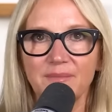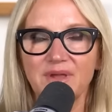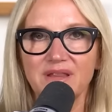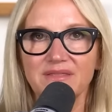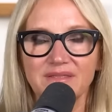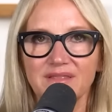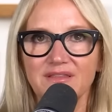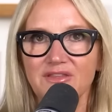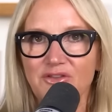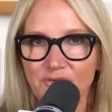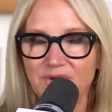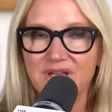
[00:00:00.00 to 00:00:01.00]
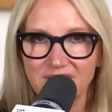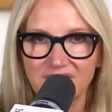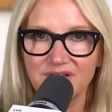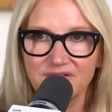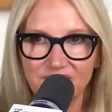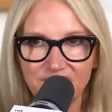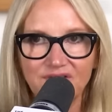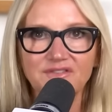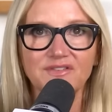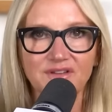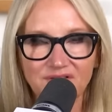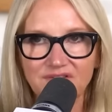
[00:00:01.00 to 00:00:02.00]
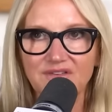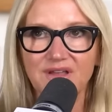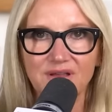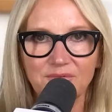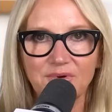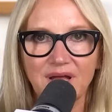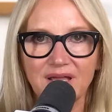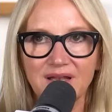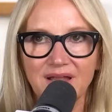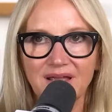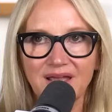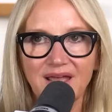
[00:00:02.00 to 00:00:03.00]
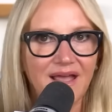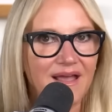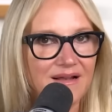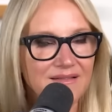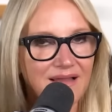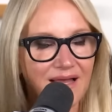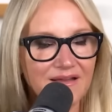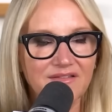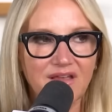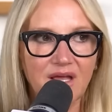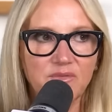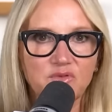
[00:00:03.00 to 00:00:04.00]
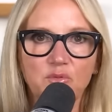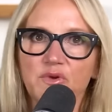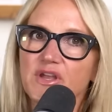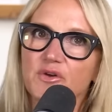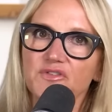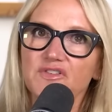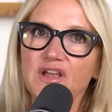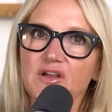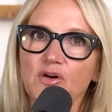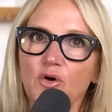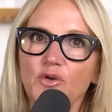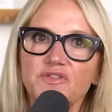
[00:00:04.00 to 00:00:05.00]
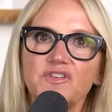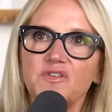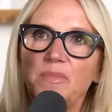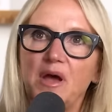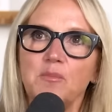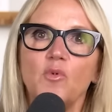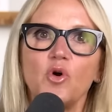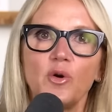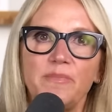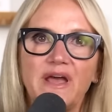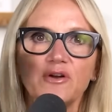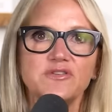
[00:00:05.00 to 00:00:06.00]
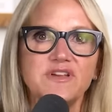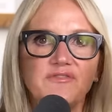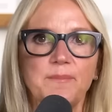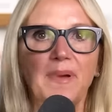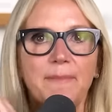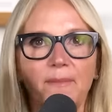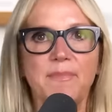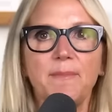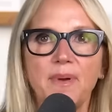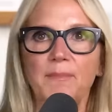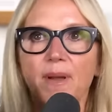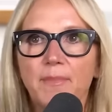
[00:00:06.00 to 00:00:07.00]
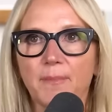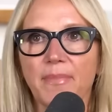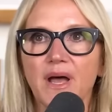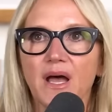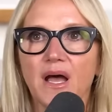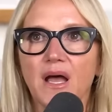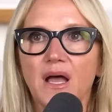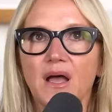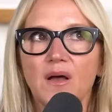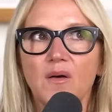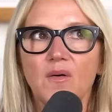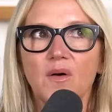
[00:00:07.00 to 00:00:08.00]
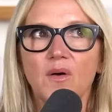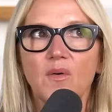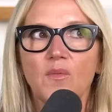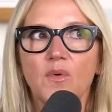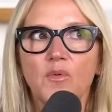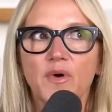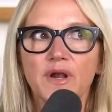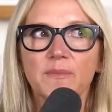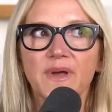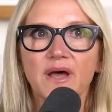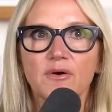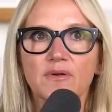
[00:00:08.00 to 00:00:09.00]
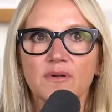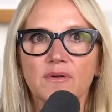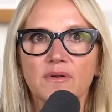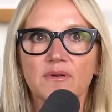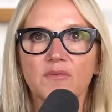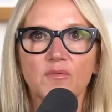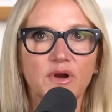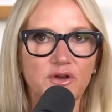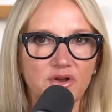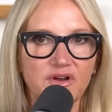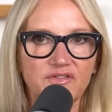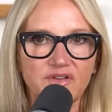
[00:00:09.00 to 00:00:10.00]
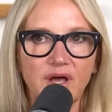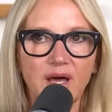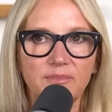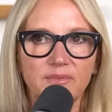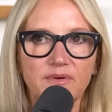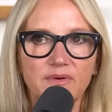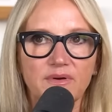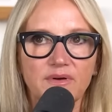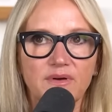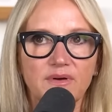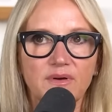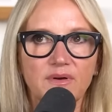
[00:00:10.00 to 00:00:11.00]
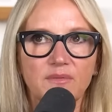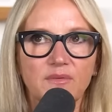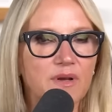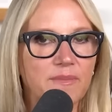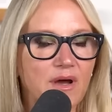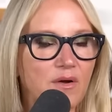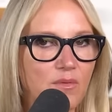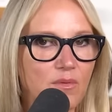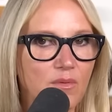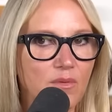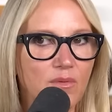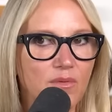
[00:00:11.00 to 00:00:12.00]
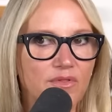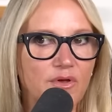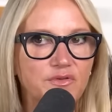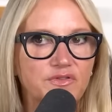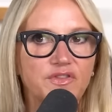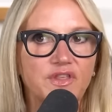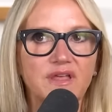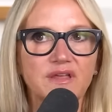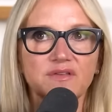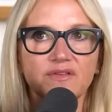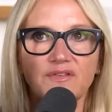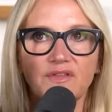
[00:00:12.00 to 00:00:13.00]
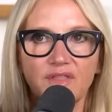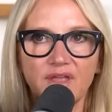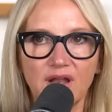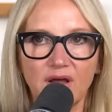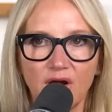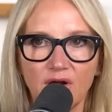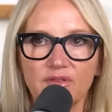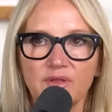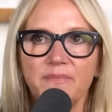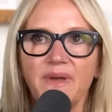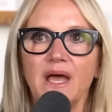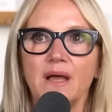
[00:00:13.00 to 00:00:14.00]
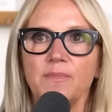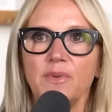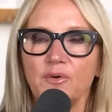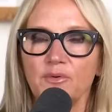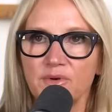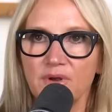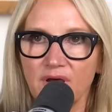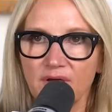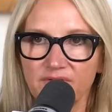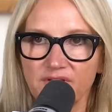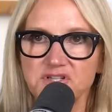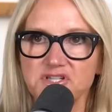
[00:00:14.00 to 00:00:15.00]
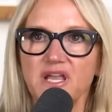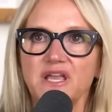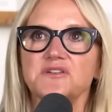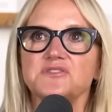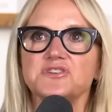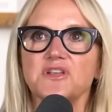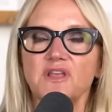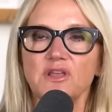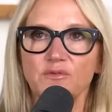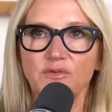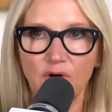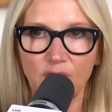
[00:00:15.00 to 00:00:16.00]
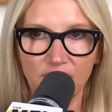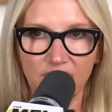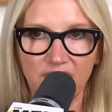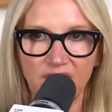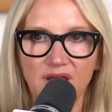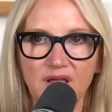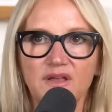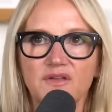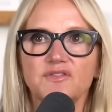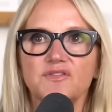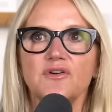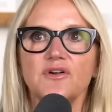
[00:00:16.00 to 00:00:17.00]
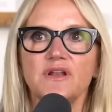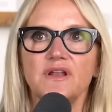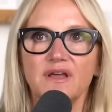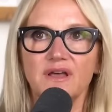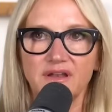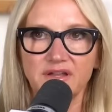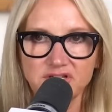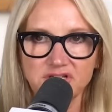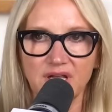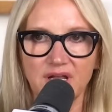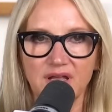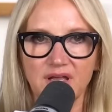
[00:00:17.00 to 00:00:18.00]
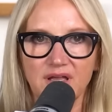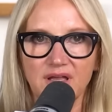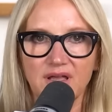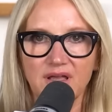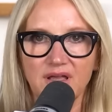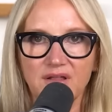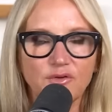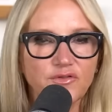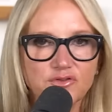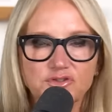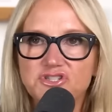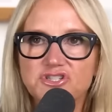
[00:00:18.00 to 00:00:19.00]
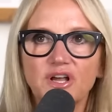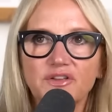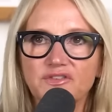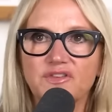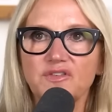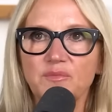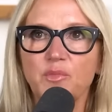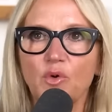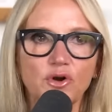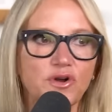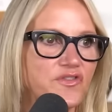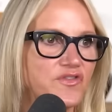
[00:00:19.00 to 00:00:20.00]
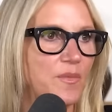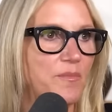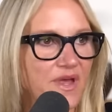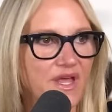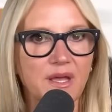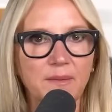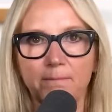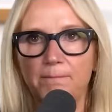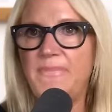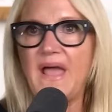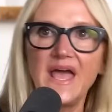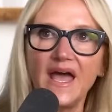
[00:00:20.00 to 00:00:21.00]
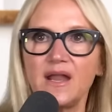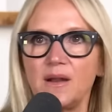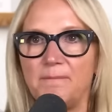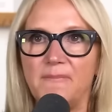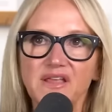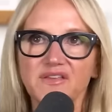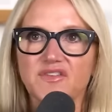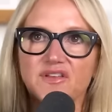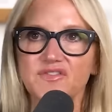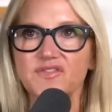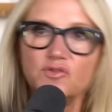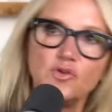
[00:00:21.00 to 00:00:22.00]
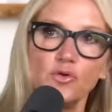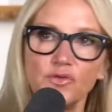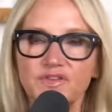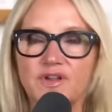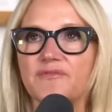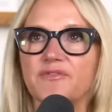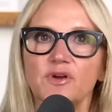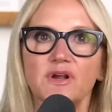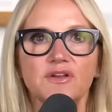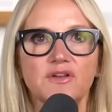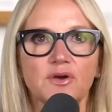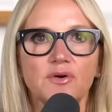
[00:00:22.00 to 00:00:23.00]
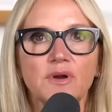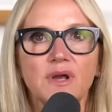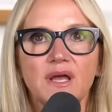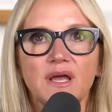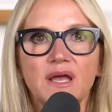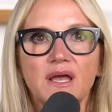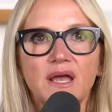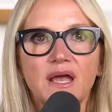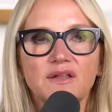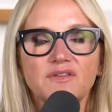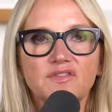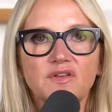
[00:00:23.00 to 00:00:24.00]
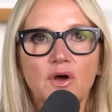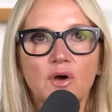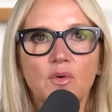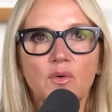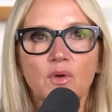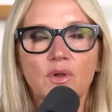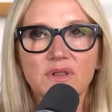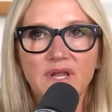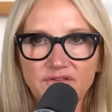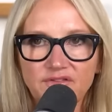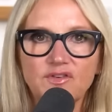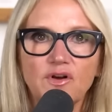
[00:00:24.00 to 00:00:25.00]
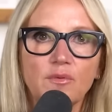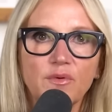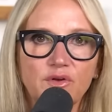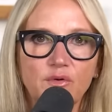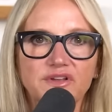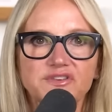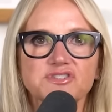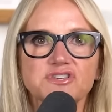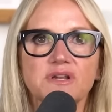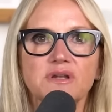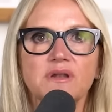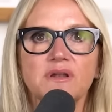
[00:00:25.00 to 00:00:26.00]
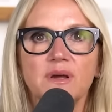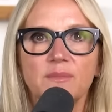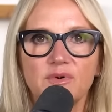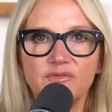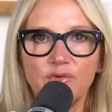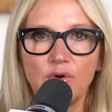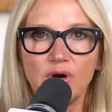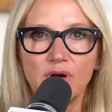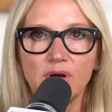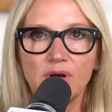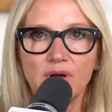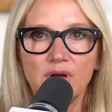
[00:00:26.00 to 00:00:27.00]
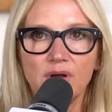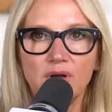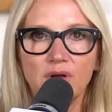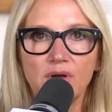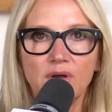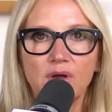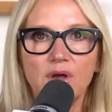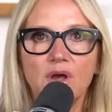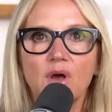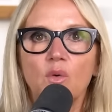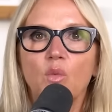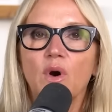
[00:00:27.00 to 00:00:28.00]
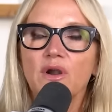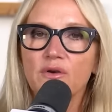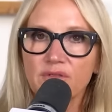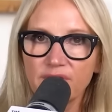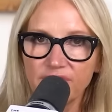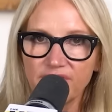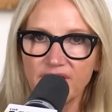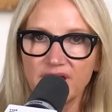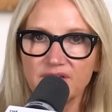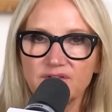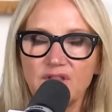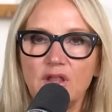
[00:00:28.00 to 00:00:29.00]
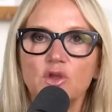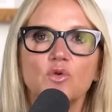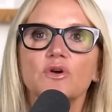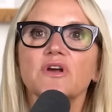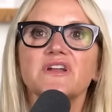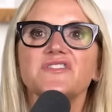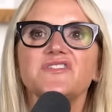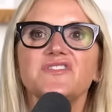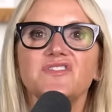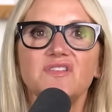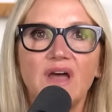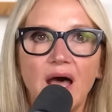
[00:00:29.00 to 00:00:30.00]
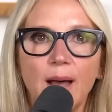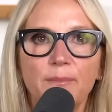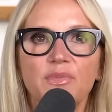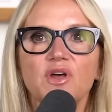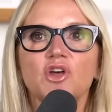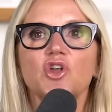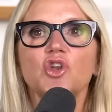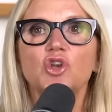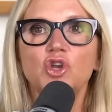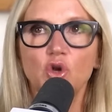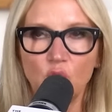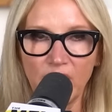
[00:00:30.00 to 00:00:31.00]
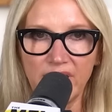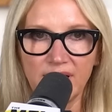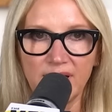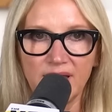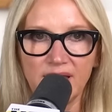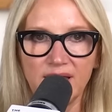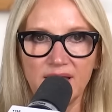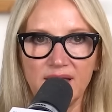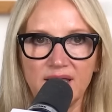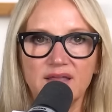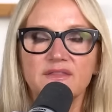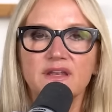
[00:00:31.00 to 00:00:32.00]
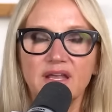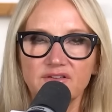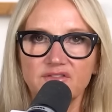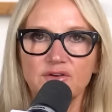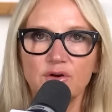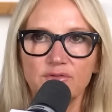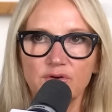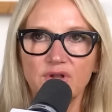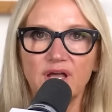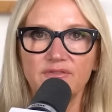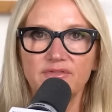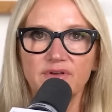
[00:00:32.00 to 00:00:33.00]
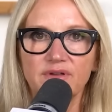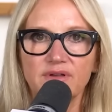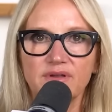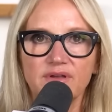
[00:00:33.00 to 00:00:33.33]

I mean, you need consistency, right? And a lot of times when we go to set goals, it's about more, better, different, ba ba ba ba ba ba ba. Well, what about what you're going to stop? What about those things that are the backbone of the change that you've already started initiating? Those are just as important as the big, bad, amazing new stuff you're going to do. And so let's start with question number four. What are the things that you're going to stop doing in the next year of your life?